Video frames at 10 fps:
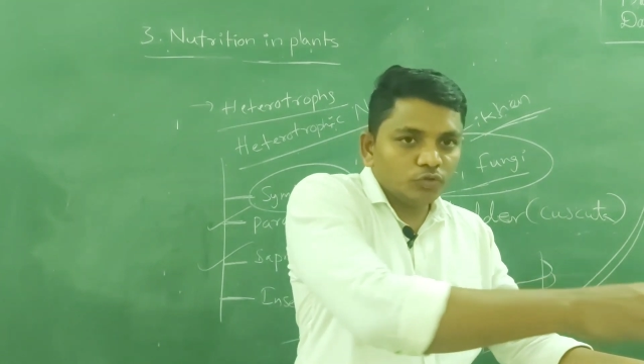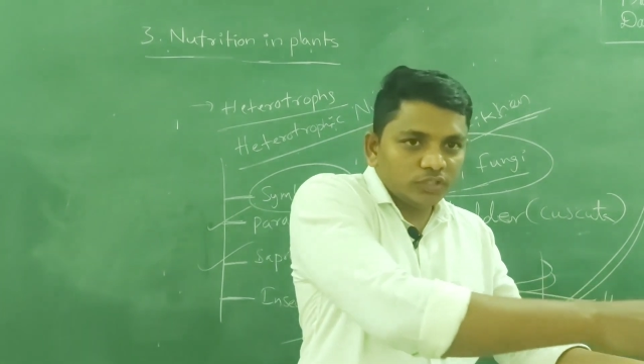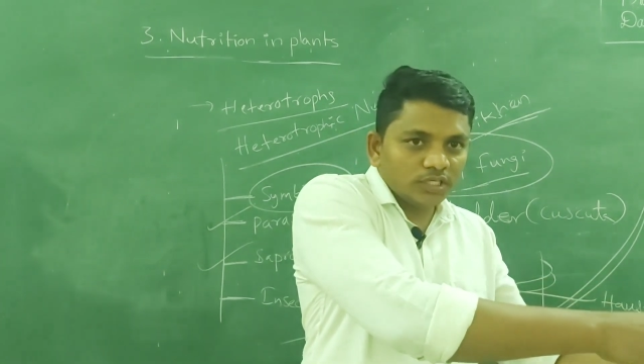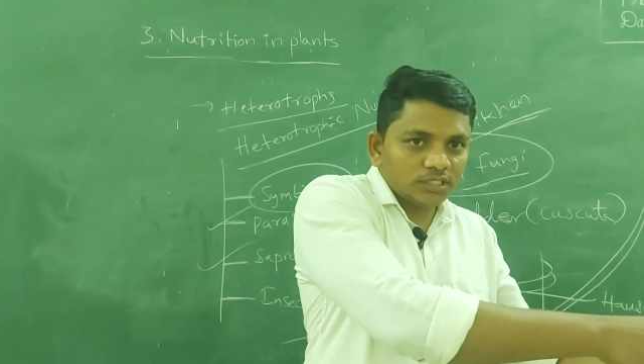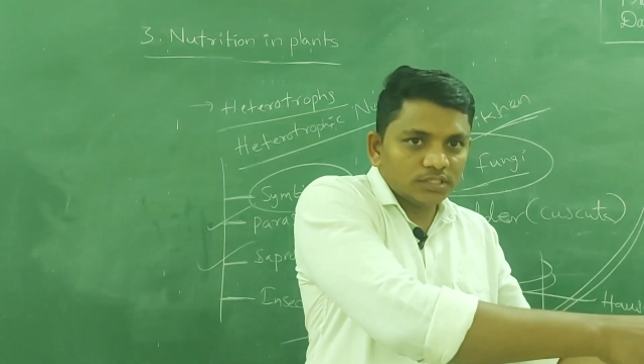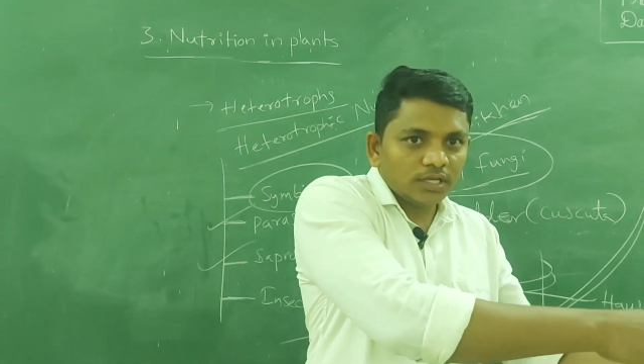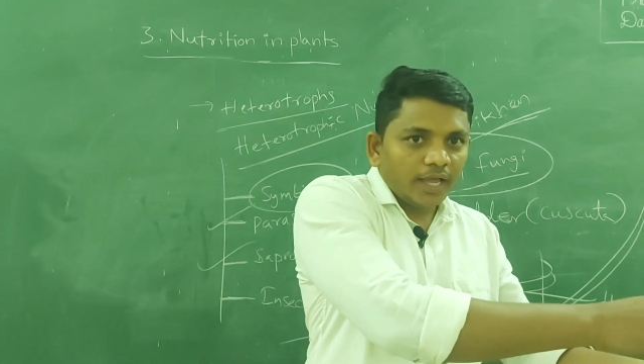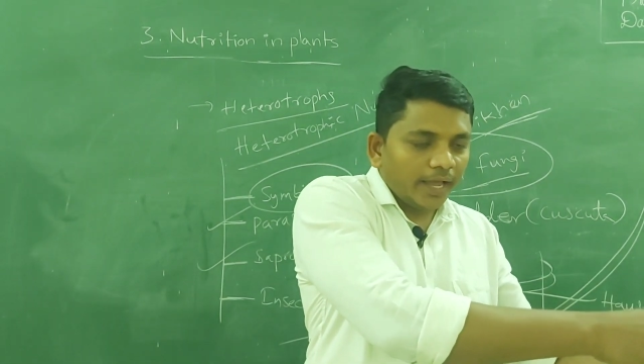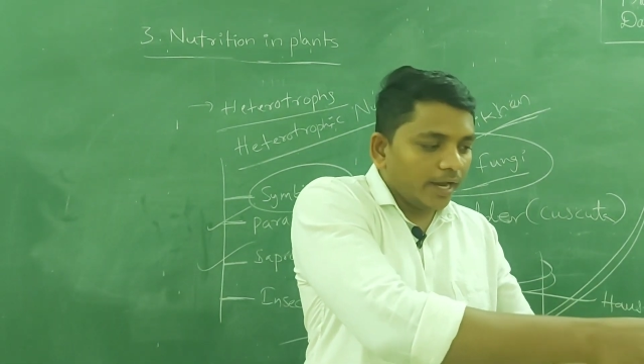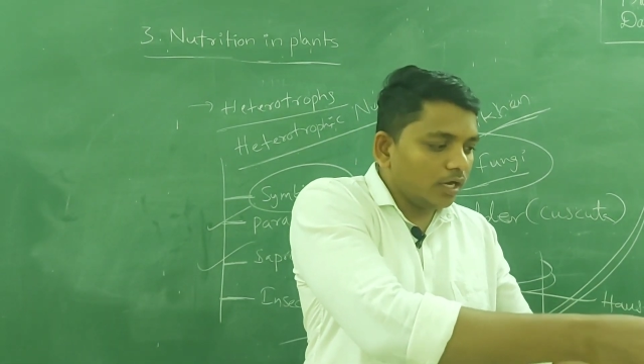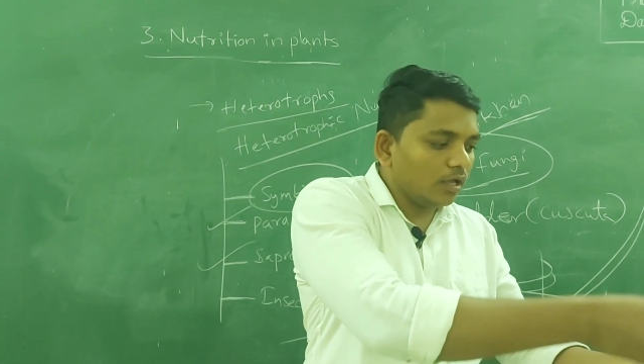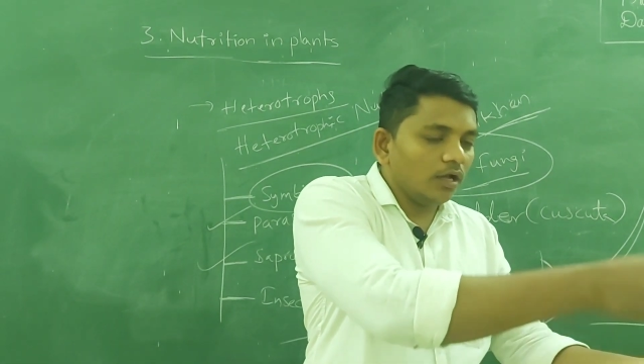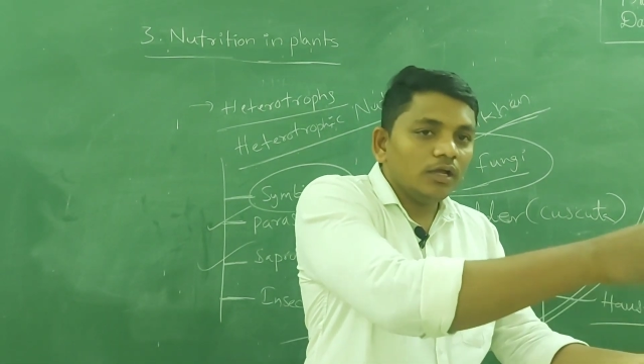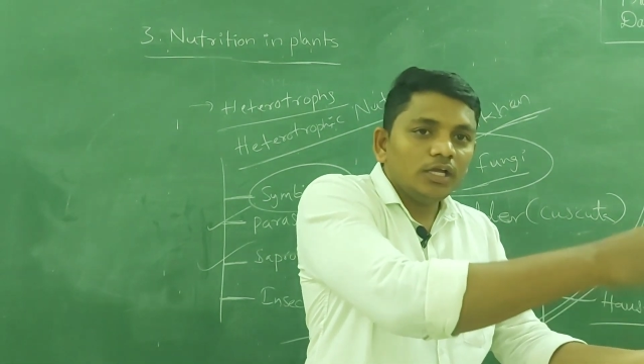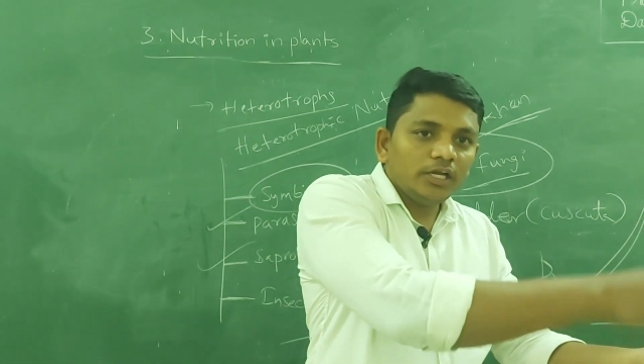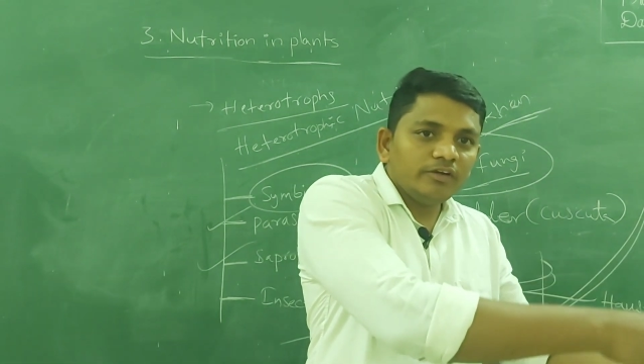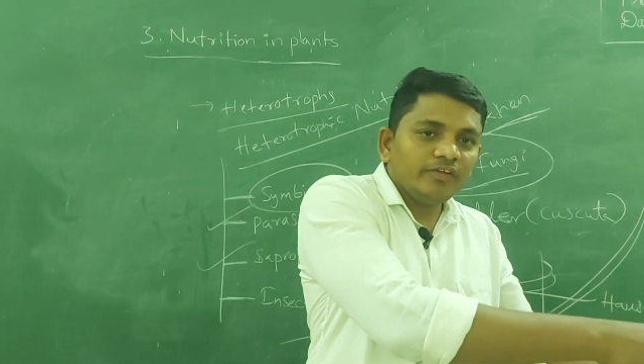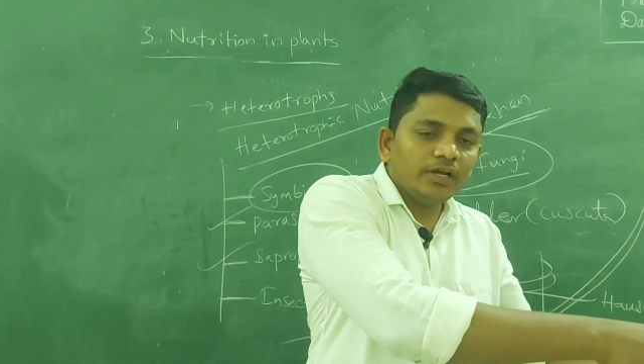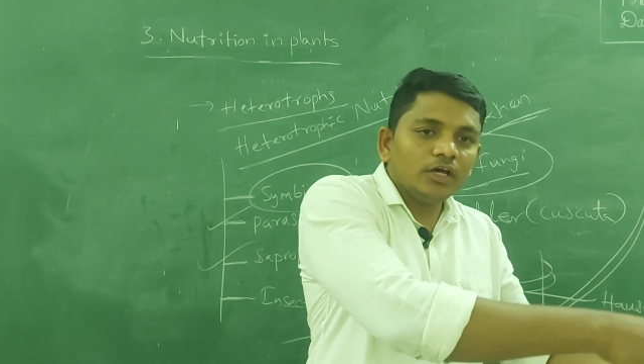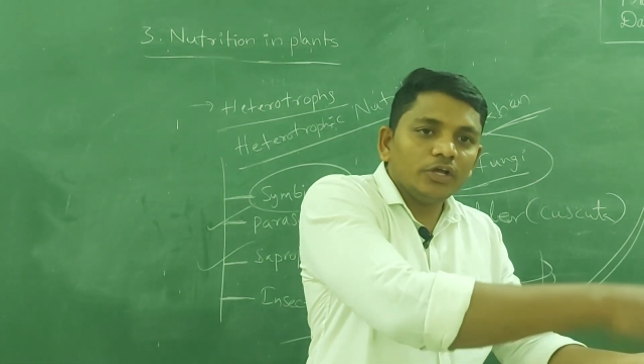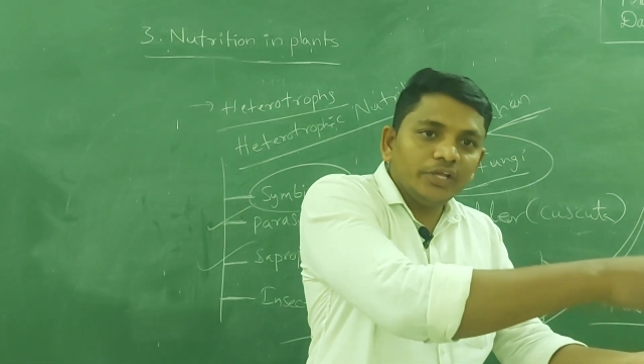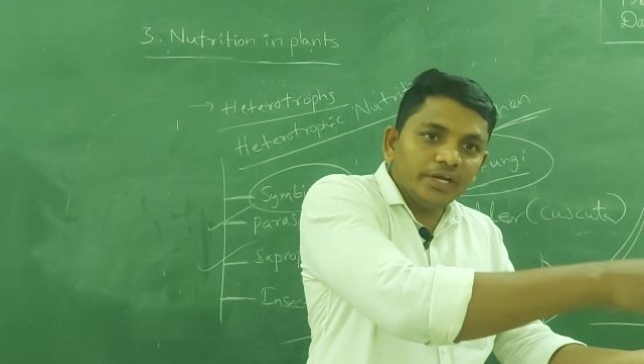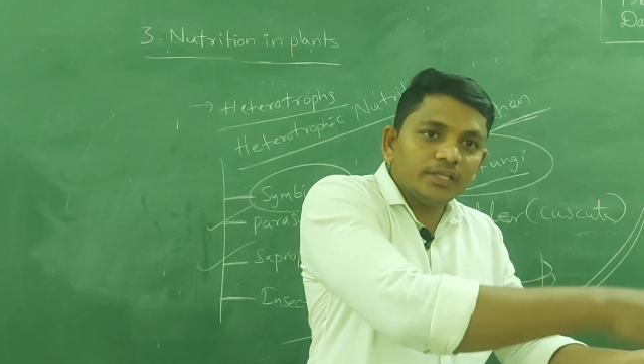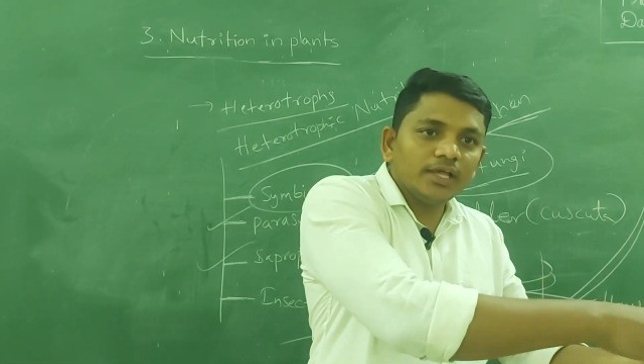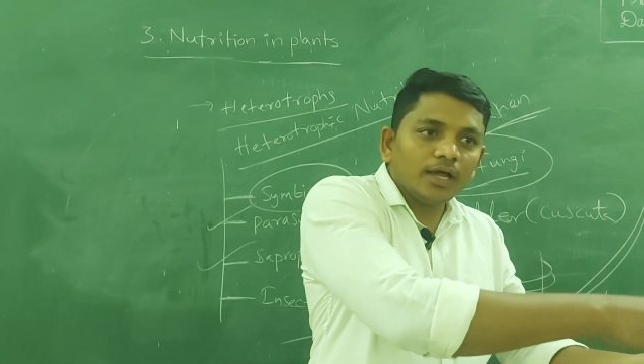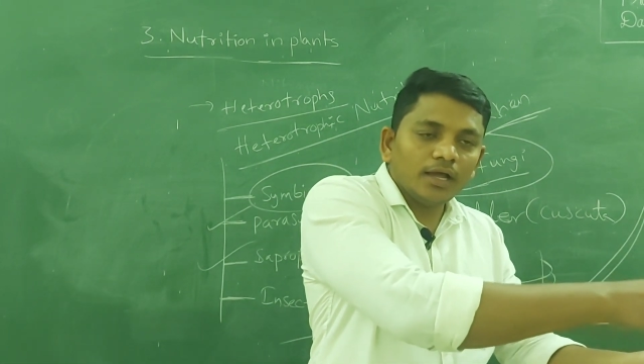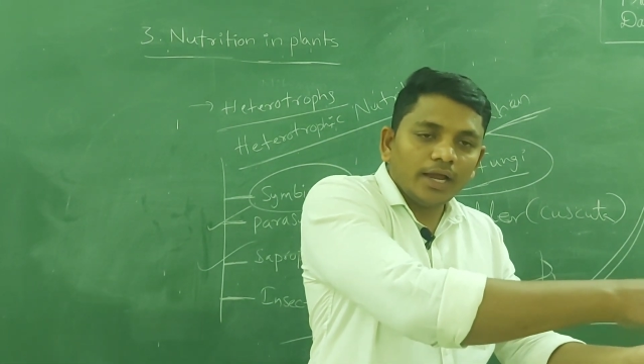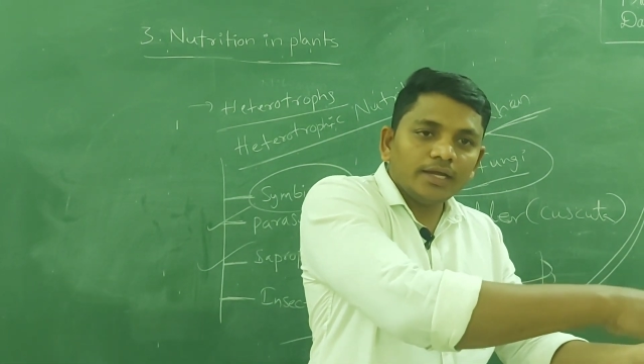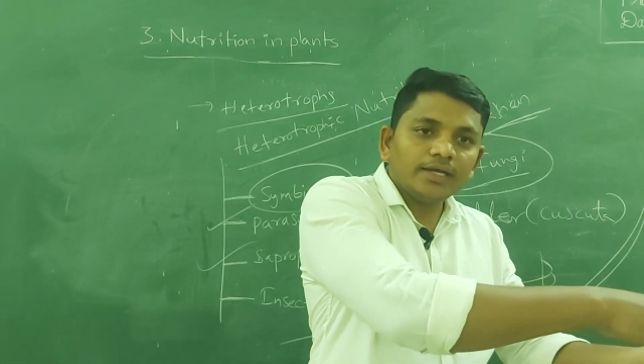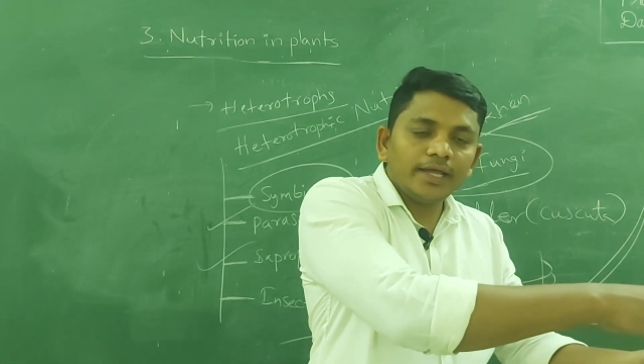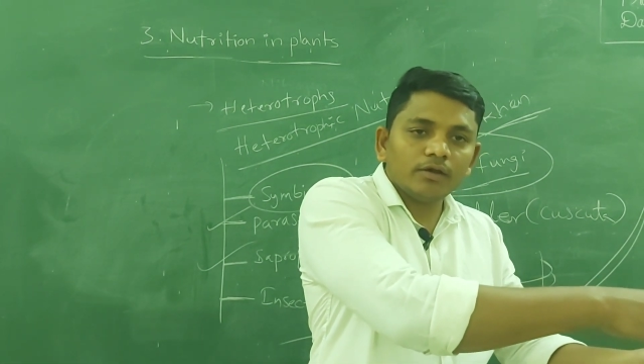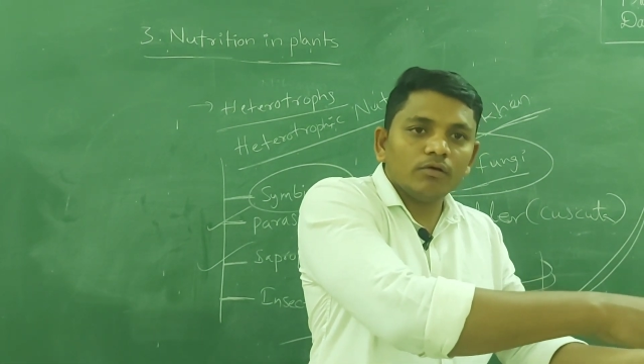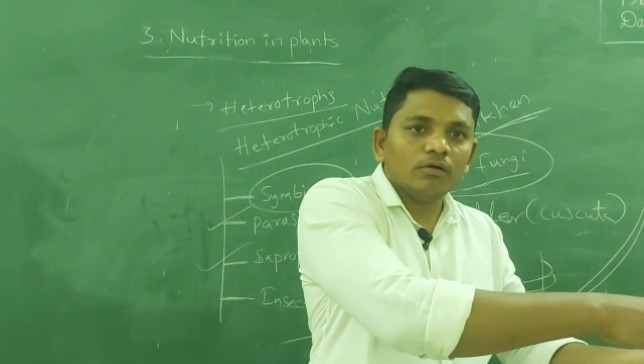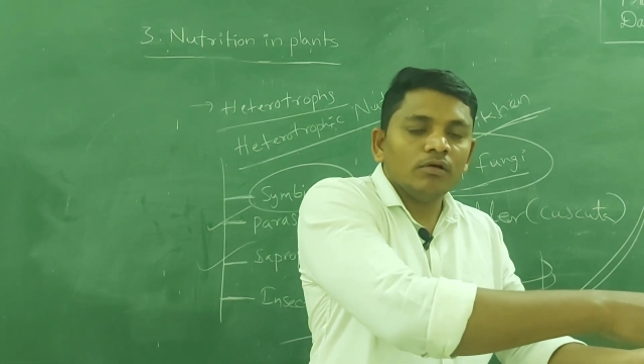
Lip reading: to this and it will eat the entire